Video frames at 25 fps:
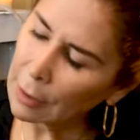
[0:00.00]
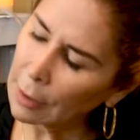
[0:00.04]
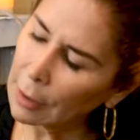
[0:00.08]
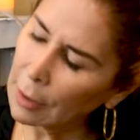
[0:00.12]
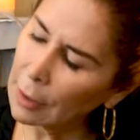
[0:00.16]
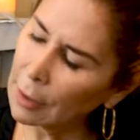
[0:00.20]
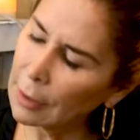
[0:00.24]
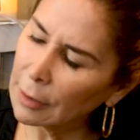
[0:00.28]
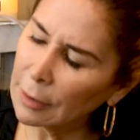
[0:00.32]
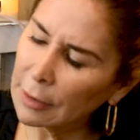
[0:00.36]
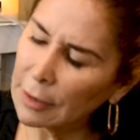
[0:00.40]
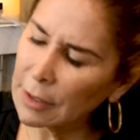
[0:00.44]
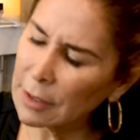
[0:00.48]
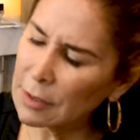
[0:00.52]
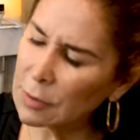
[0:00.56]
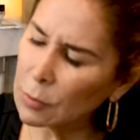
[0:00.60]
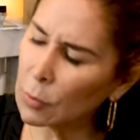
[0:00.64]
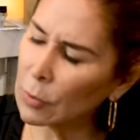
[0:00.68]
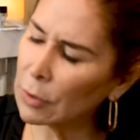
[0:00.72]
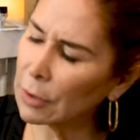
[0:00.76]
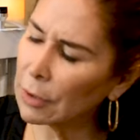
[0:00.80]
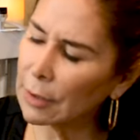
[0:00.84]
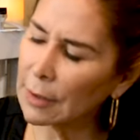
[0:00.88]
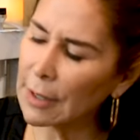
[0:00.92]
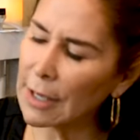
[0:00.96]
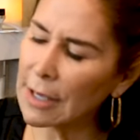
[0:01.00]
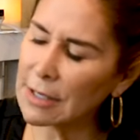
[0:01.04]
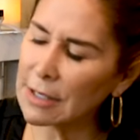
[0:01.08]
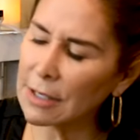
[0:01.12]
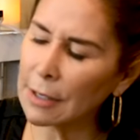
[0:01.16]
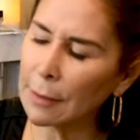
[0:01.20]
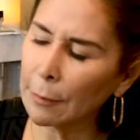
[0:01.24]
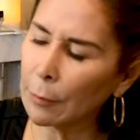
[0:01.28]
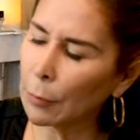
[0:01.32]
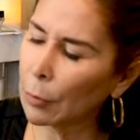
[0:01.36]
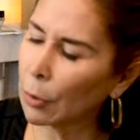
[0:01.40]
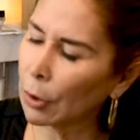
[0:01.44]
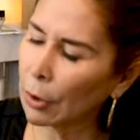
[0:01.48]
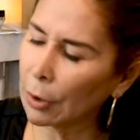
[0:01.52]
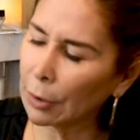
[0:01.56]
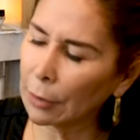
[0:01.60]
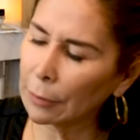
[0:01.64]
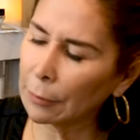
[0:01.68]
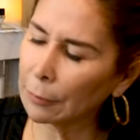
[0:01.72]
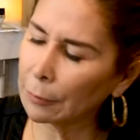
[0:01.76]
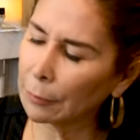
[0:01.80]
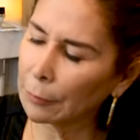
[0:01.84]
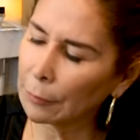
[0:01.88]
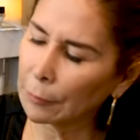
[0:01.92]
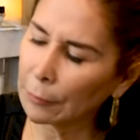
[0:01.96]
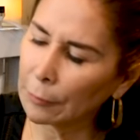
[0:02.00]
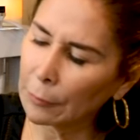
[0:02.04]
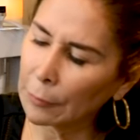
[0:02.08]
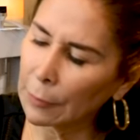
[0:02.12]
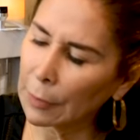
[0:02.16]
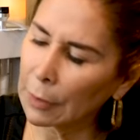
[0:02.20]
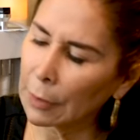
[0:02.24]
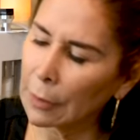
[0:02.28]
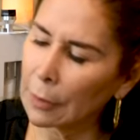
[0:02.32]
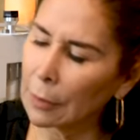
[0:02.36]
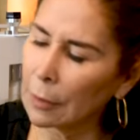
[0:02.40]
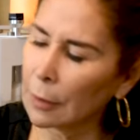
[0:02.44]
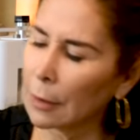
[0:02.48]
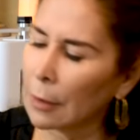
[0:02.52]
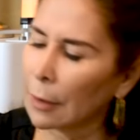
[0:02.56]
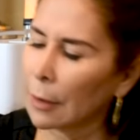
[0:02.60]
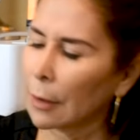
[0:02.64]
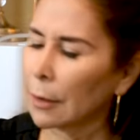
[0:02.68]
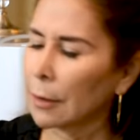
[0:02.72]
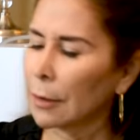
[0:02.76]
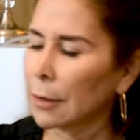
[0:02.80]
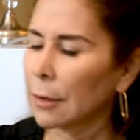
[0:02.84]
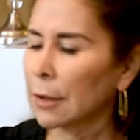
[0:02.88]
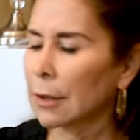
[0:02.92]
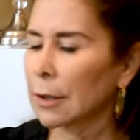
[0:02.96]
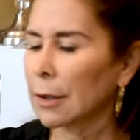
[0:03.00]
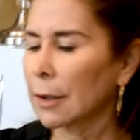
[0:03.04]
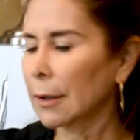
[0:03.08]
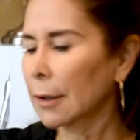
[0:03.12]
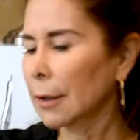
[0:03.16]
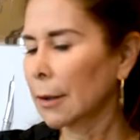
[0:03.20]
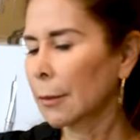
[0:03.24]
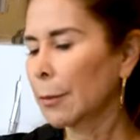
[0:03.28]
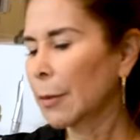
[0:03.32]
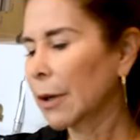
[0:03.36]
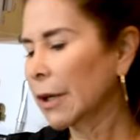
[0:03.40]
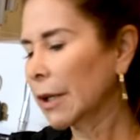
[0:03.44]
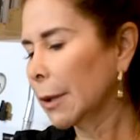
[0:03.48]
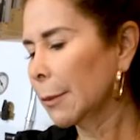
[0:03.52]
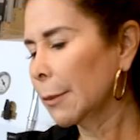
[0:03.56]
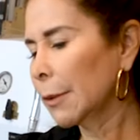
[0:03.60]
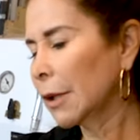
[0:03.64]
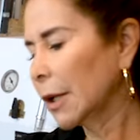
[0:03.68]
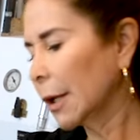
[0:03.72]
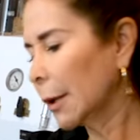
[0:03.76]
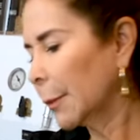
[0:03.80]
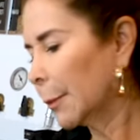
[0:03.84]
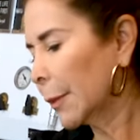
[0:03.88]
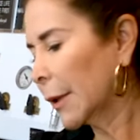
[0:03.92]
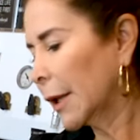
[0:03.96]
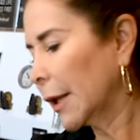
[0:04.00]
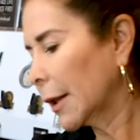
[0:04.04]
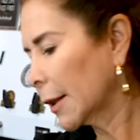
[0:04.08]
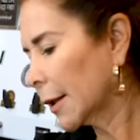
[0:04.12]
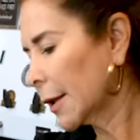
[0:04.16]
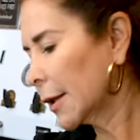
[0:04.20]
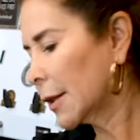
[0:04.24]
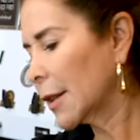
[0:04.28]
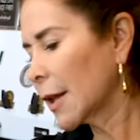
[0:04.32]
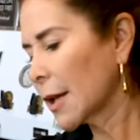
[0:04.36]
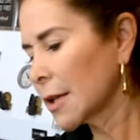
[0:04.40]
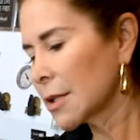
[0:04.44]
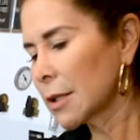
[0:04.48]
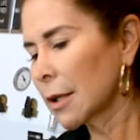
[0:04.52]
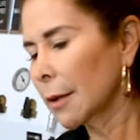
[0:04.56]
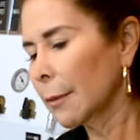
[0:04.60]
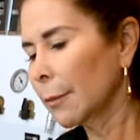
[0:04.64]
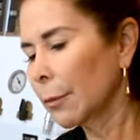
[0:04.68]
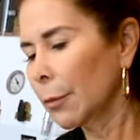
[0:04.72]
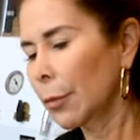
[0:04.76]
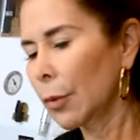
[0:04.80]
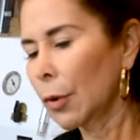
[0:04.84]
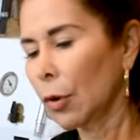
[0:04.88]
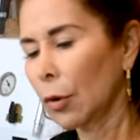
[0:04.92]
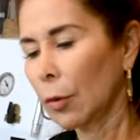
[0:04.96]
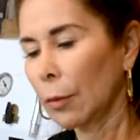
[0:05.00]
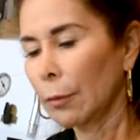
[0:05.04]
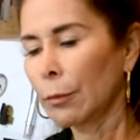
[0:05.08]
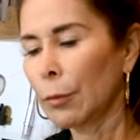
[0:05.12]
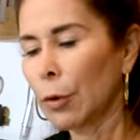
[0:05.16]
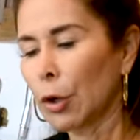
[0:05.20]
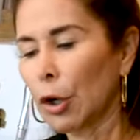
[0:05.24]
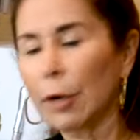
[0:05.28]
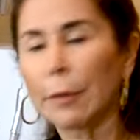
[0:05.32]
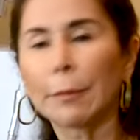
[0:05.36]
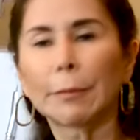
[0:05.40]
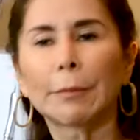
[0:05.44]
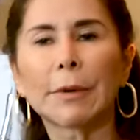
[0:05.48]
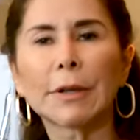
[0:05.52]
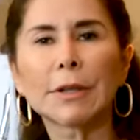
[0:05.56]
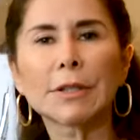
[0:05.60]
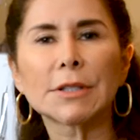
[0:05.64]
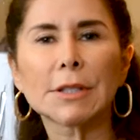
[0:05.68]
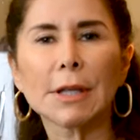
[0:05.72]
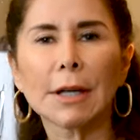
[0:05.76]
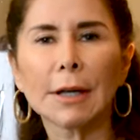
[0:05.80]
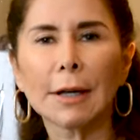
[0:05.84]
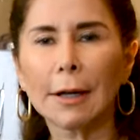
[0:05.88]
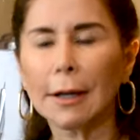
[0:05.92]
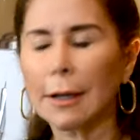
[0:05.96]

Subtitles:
And this one, it doesn't burn. The vitamin A peel, it doesn't burn, but